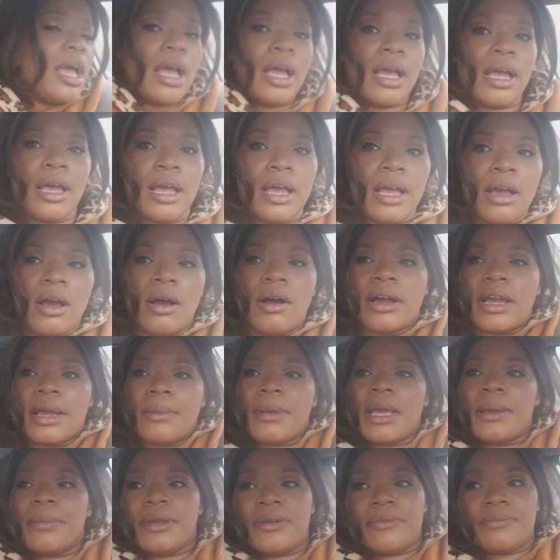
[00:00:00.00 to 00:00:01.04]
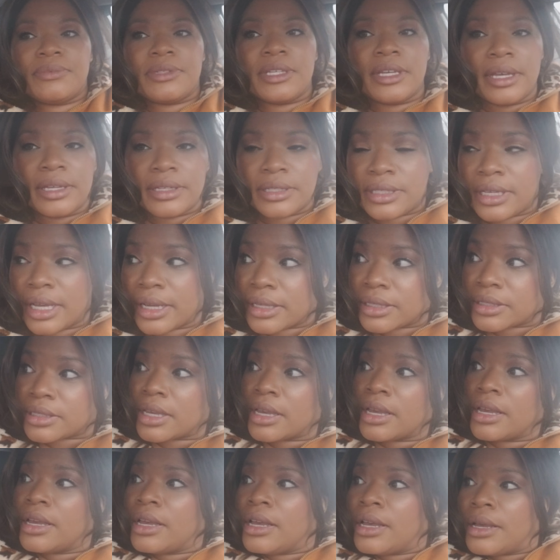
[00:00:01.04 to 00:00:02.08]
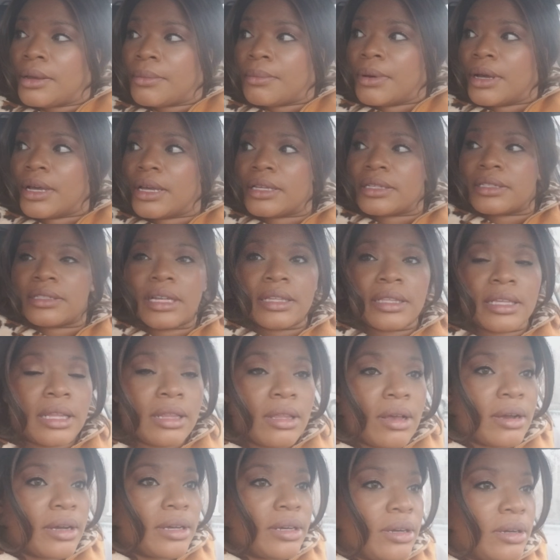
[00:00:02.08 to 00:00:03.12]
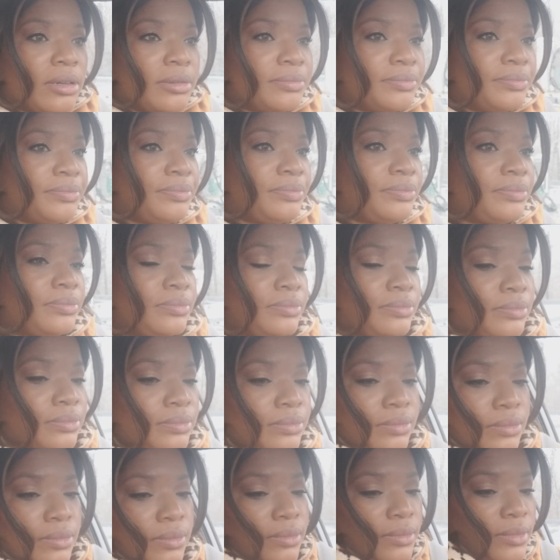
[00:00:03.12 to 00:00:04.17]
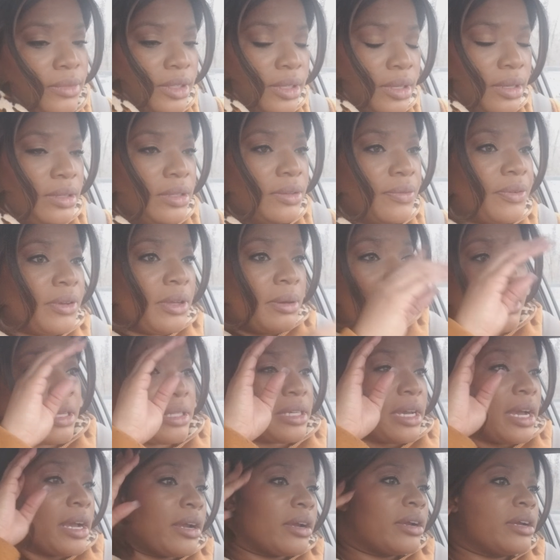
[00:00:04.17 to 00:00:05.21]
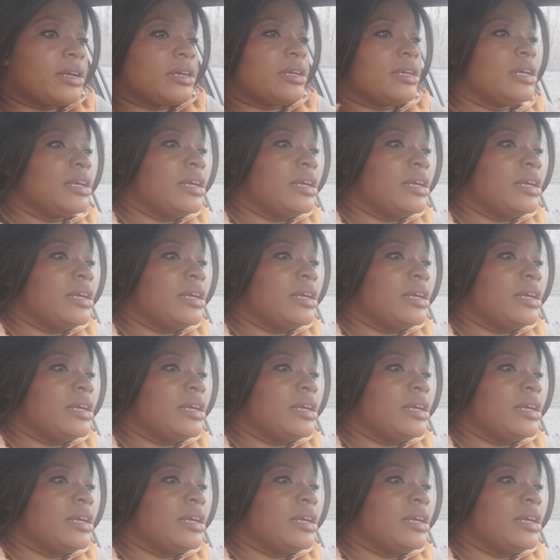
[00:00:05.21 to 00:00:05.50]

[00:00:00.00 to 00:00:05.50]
okay, maybe 10 seconds. But it's not that long at all to fill my tire.